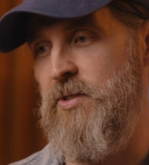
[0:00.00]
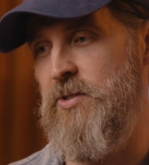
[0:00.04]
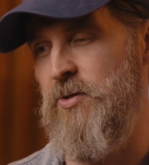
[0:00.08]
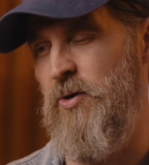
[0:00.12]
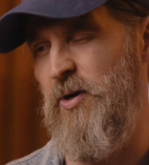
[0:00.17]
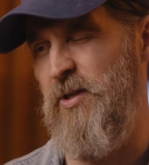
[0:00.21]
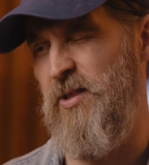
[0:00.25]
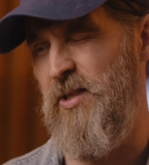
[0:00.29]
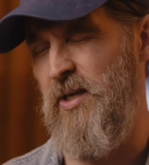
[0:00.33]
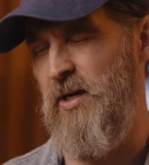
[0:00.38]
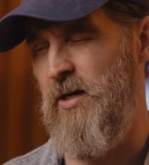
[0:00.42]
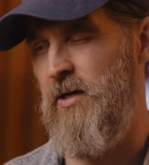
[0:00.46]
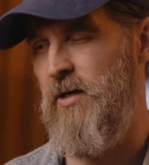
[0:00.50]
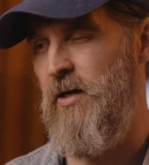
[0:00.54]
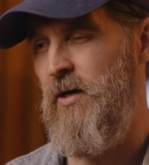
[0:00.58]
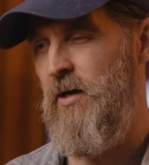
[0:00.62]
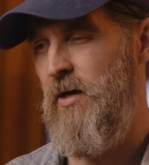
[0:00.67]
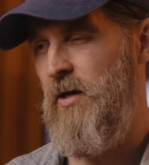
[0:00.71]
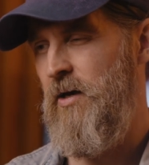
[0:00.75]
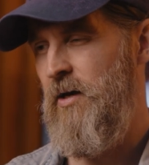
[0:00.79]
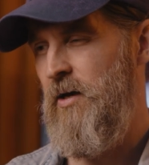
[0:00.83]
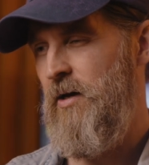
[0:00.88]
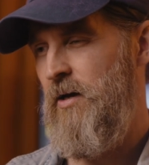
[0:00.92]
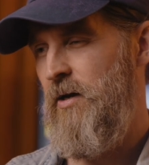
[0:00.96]
So I think
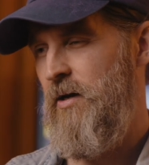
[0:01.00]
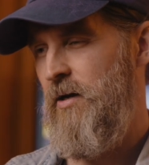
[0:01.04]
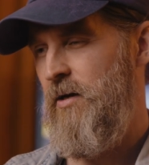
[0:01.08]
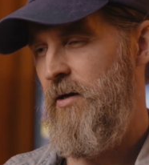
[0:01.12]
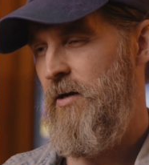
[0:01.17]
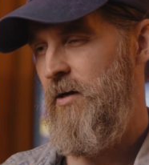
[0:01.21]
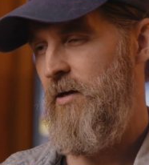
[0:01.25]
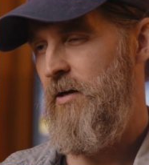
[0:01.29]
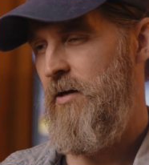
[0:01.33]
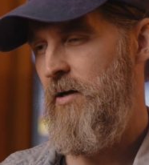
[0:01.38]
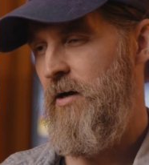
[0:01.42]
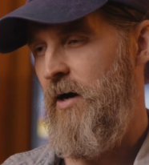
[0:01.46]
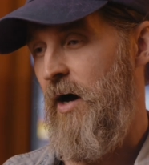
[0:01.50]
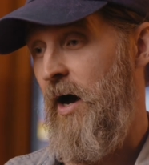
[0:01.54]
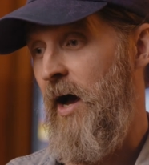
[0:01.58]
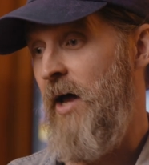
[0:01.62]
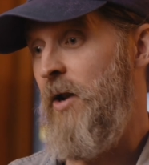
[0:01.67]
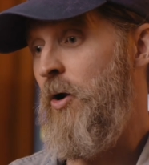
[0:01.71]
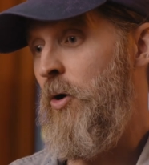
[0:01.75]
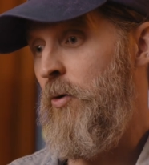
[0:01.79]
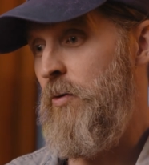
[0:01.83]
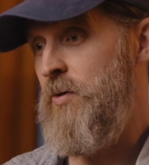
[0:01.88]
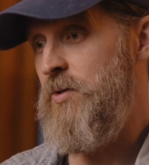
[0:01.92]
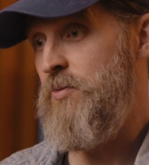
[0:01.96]

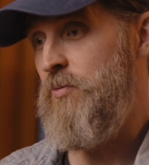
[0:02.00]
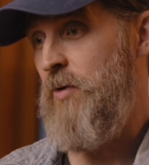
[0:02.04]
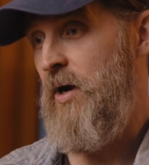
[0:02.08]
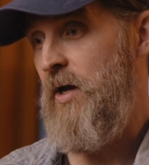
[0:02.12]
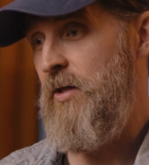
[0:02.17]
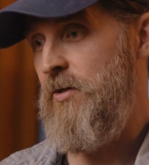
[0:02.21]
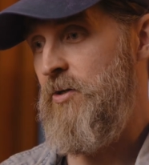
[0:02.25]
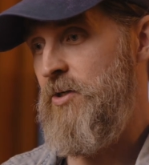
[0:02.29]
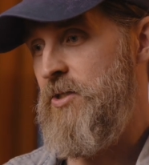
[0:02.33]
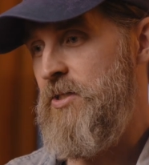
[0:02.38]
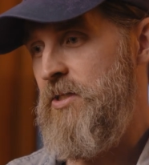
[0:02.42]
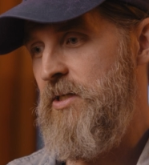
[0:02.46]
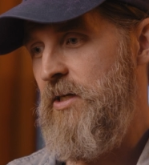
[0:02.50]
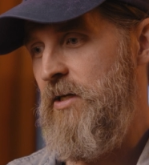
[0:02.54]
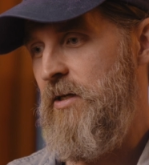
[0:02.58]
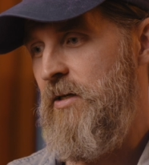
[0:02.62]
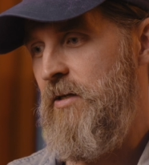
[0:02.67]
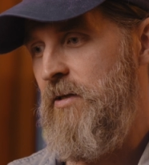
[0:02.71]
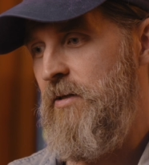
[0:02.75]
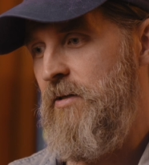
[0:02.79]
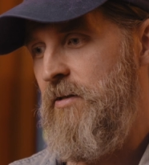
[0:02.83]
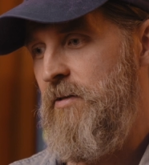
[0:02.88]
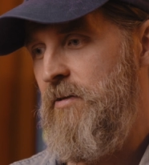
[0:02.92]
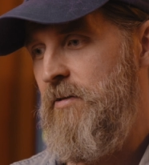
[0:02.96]
I'd always rather
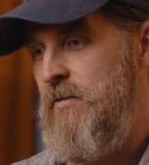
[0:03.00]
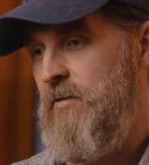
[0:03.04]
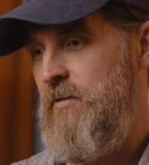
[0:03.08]
see,